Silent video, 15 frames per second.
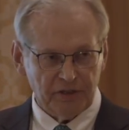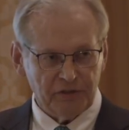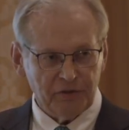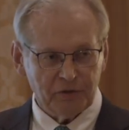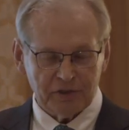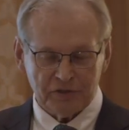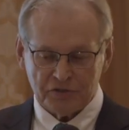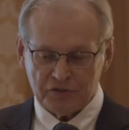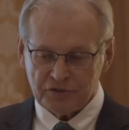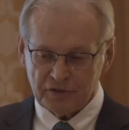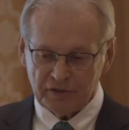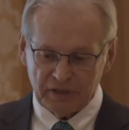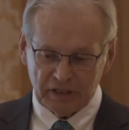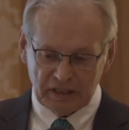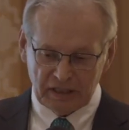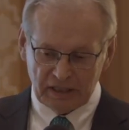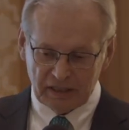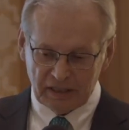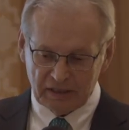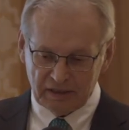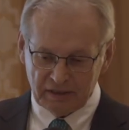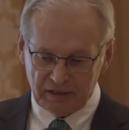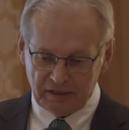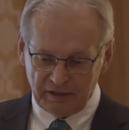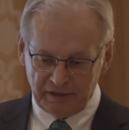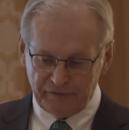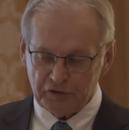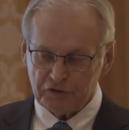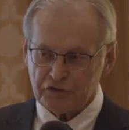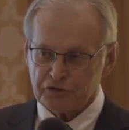you can,
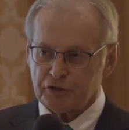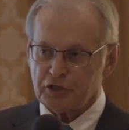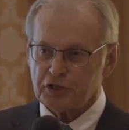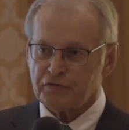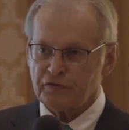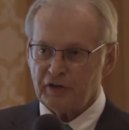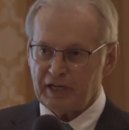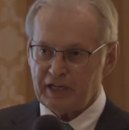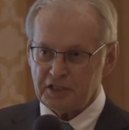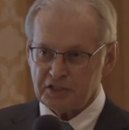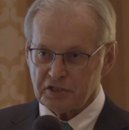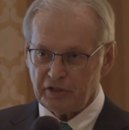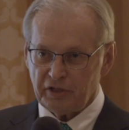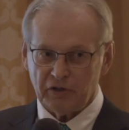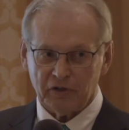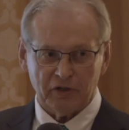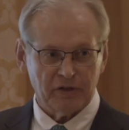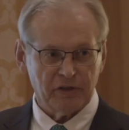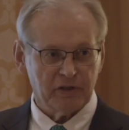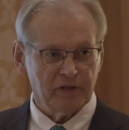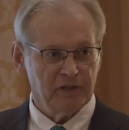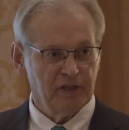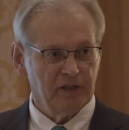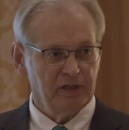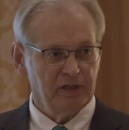if you search for age of the Earth,